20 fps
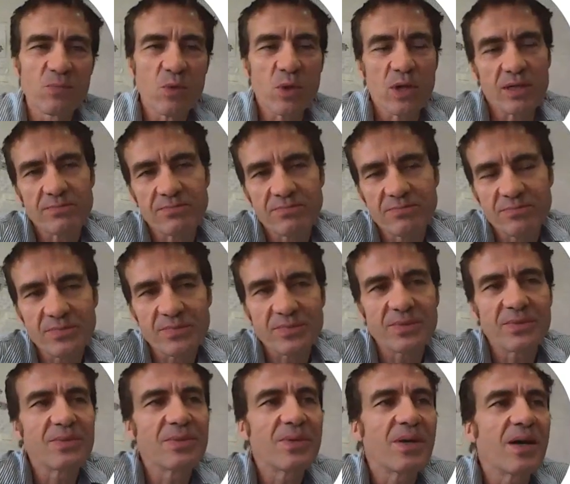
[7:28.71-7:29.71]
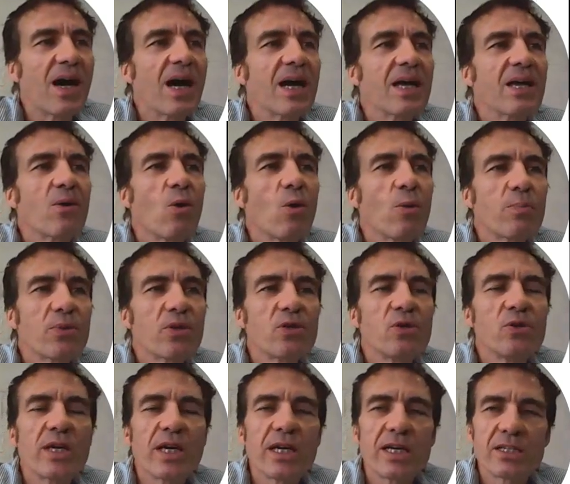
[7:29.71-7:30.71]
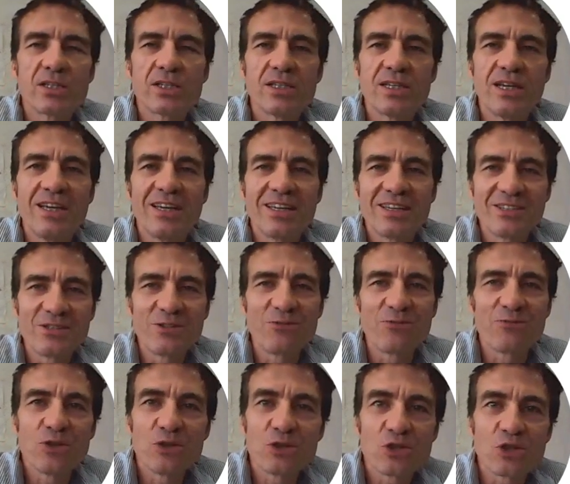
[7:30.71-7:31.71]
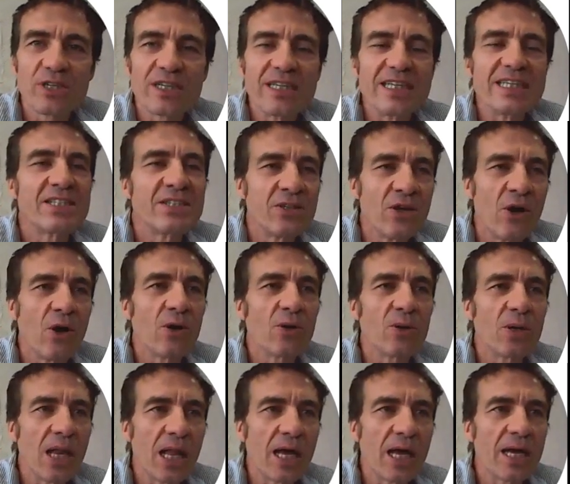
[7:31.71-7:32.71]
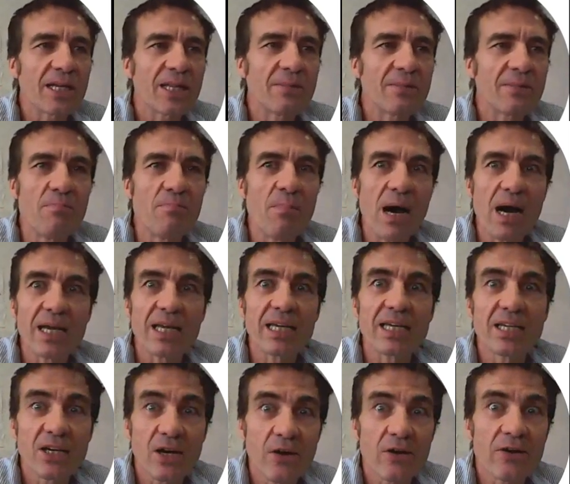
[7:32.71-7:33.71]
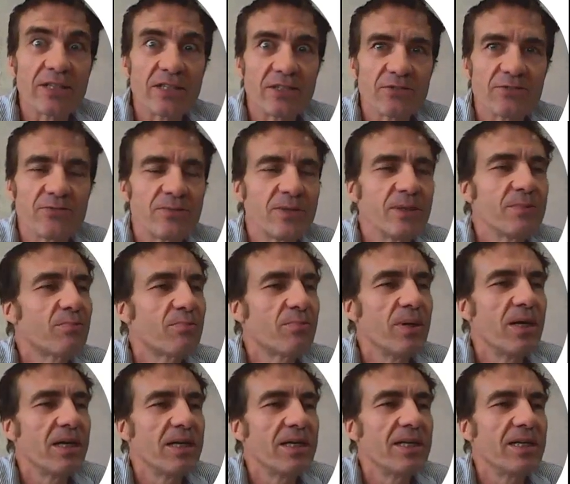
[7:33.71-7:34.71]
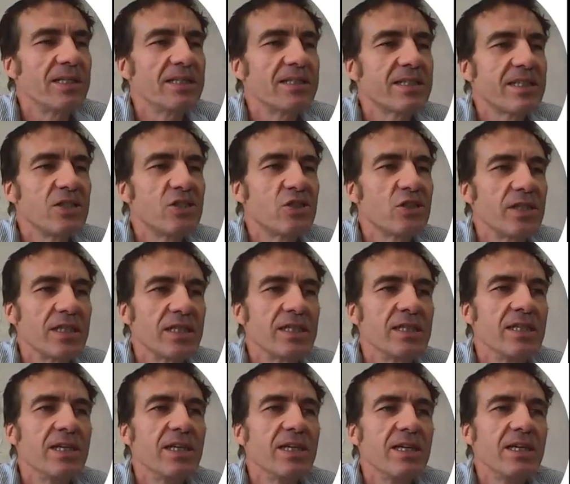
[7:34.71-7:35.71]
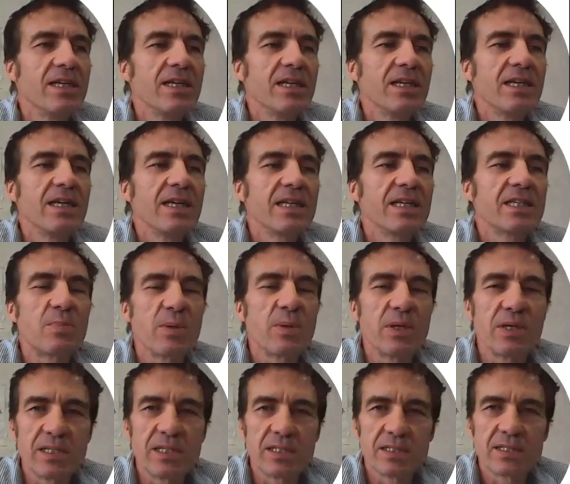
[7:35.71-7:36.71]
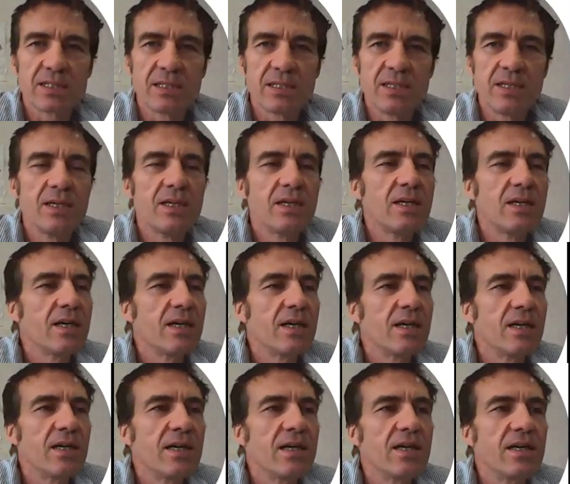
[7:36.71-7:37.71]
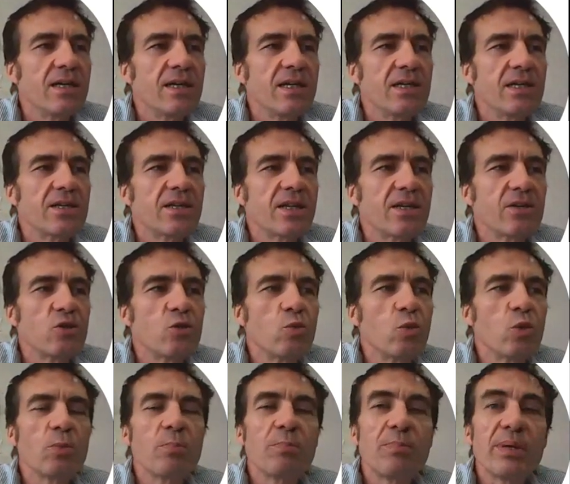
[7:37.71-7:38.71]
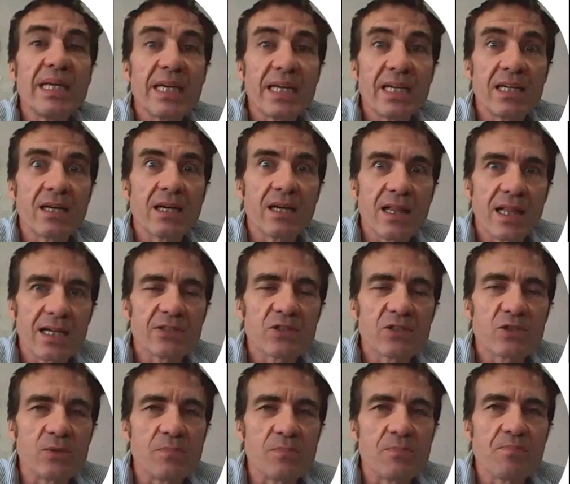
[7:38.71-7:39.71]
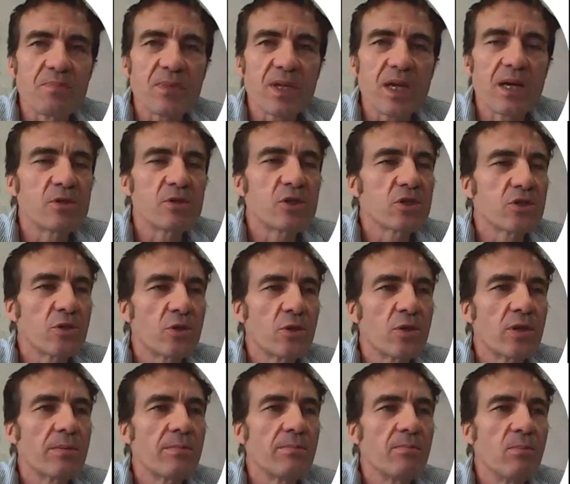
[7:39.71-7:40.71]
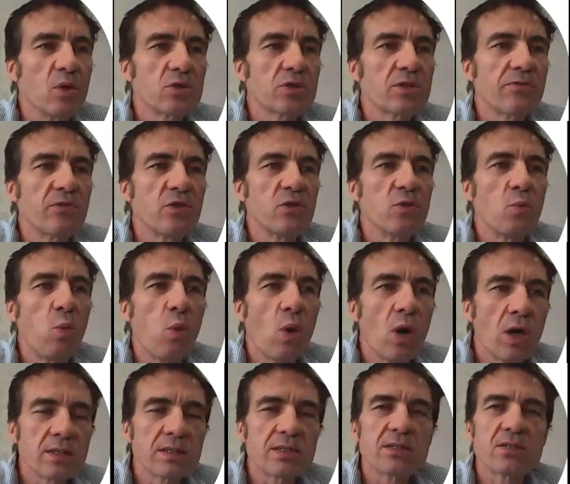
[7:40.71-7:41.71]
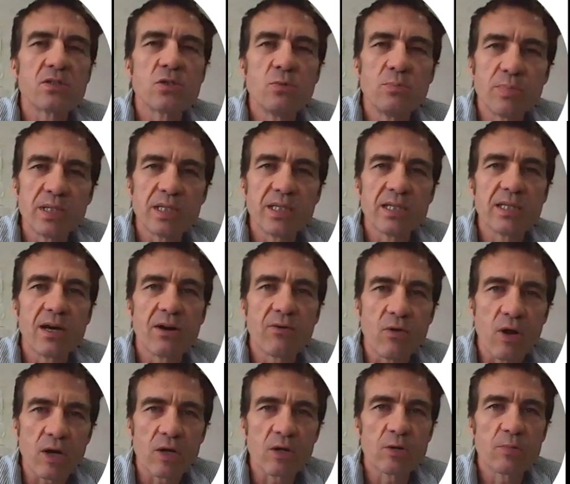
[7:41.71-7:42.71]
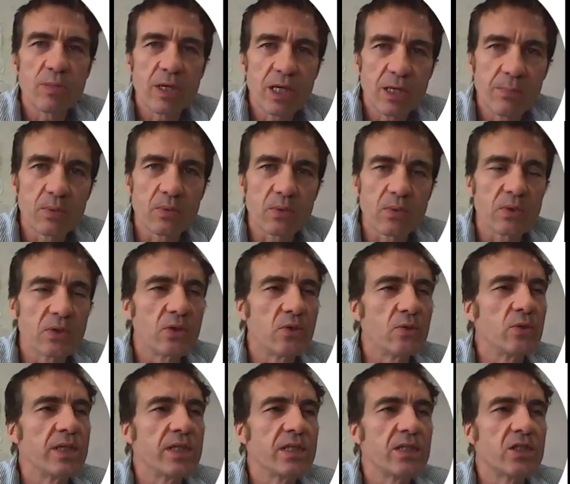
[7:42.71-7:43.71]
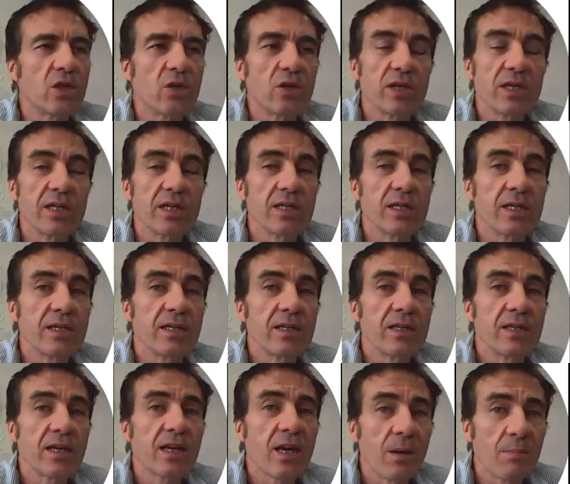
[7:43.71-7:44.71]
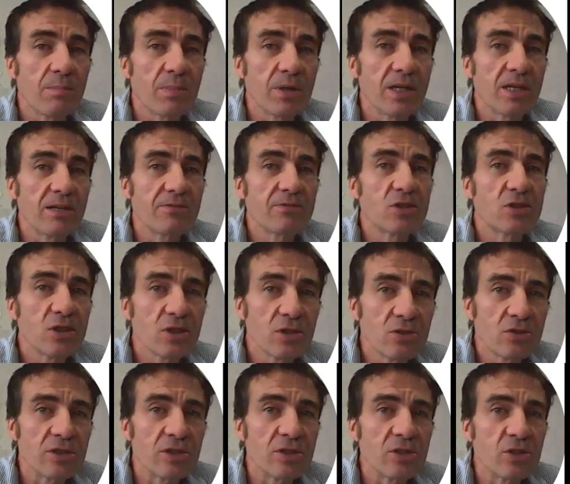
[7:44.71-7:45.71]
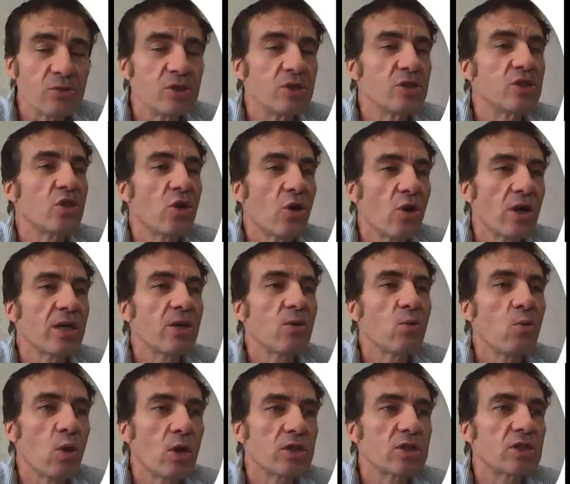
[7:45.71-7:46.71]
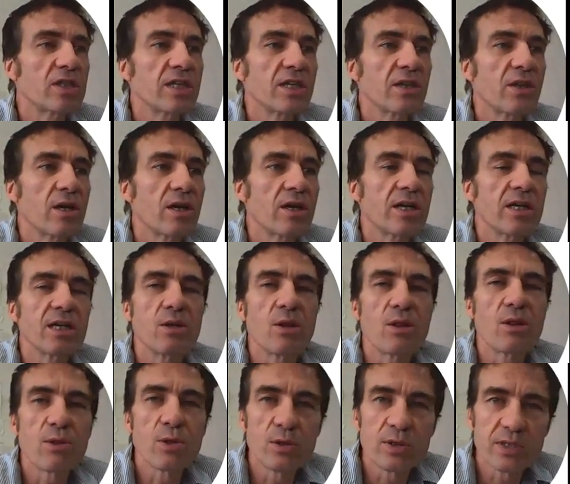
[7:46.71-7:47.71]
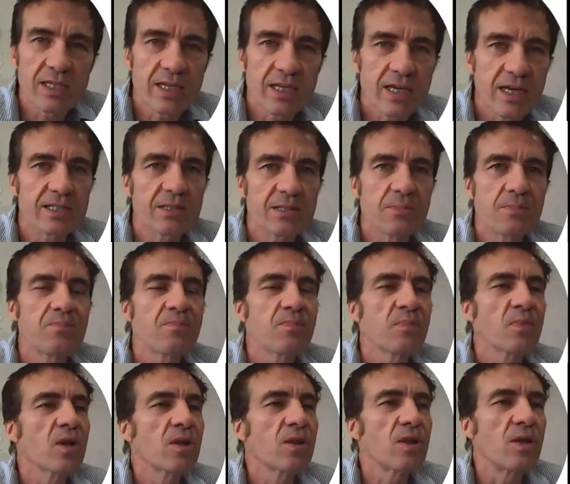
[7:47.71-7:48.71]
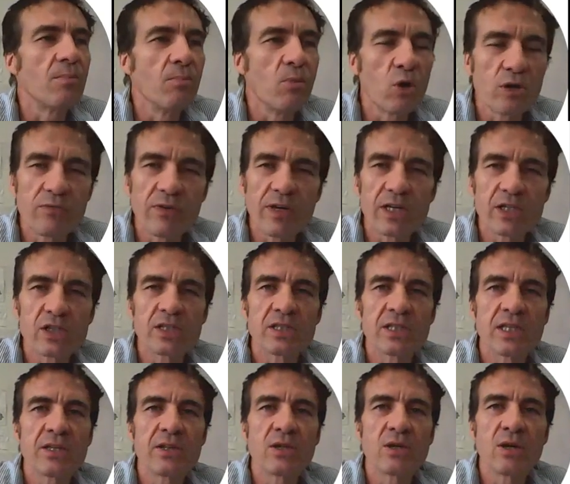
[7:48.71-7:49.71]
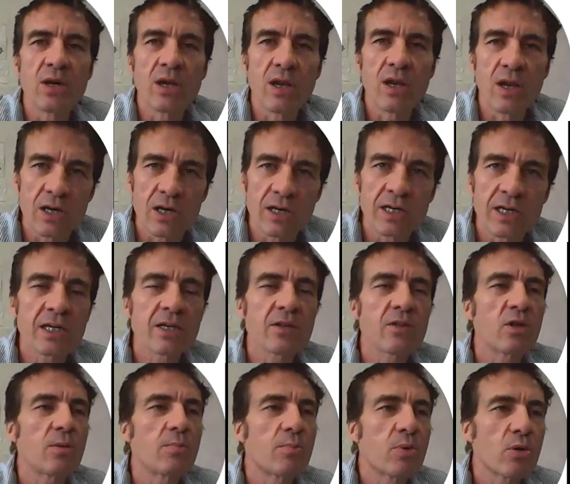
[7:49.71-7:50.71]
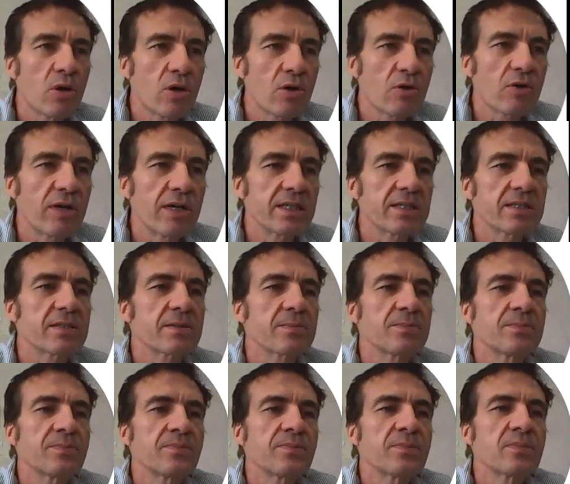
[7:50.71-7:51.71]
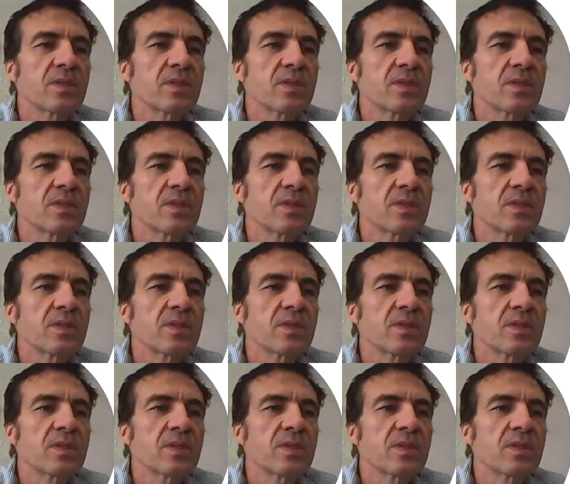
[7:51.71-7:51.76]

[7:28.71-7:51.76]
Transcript: that you get it. Your future is not like my current teaching experience, that you will be in a classroom. I'm sure most of you want to be around people. You enjoy the company of children. You enjoy watching their enthusiasm, their motivation, and their learning, their progress,